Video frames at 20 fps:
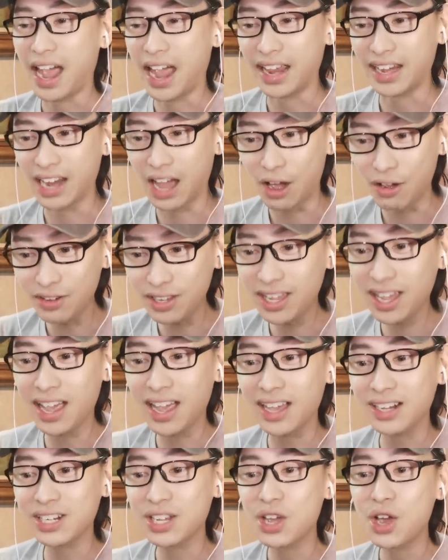I now
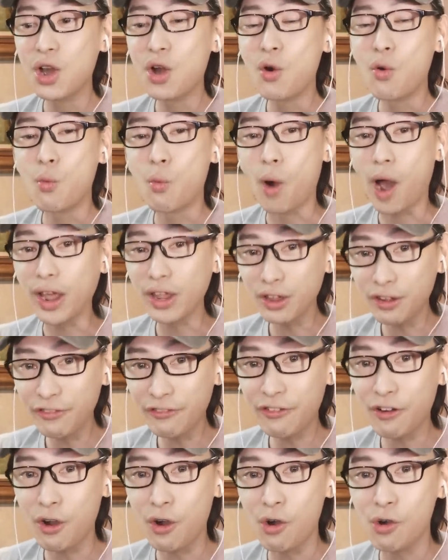get why
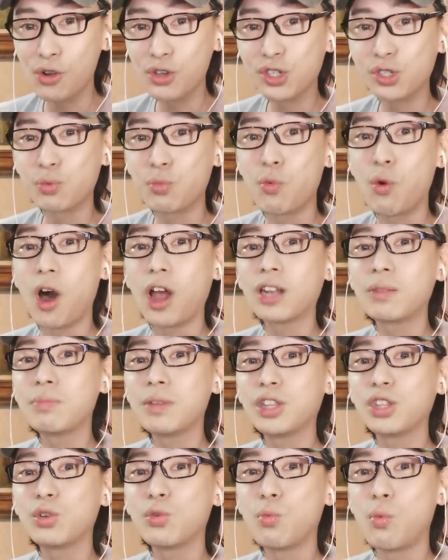you folks
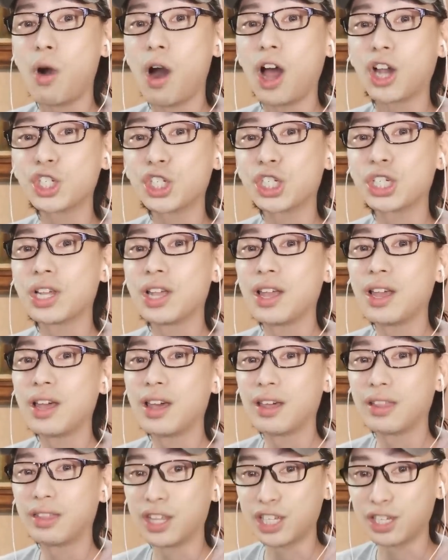want me to watch
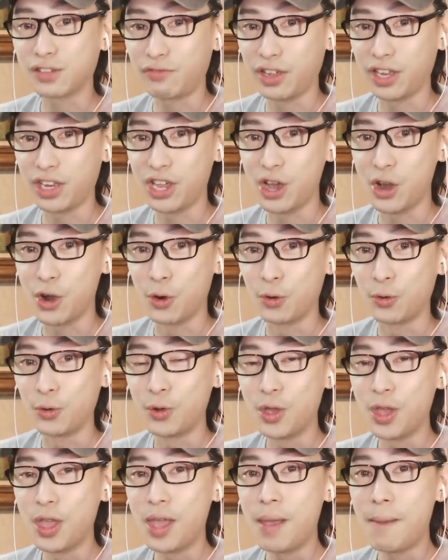this
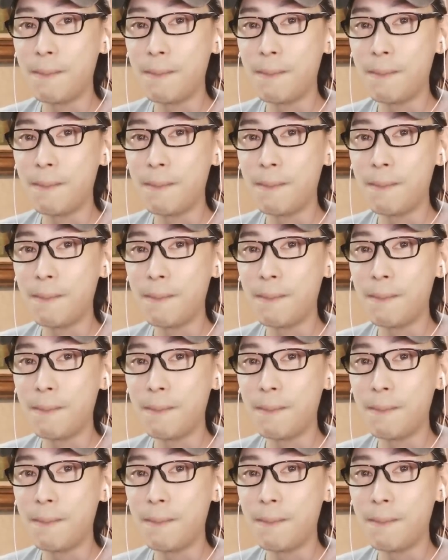video.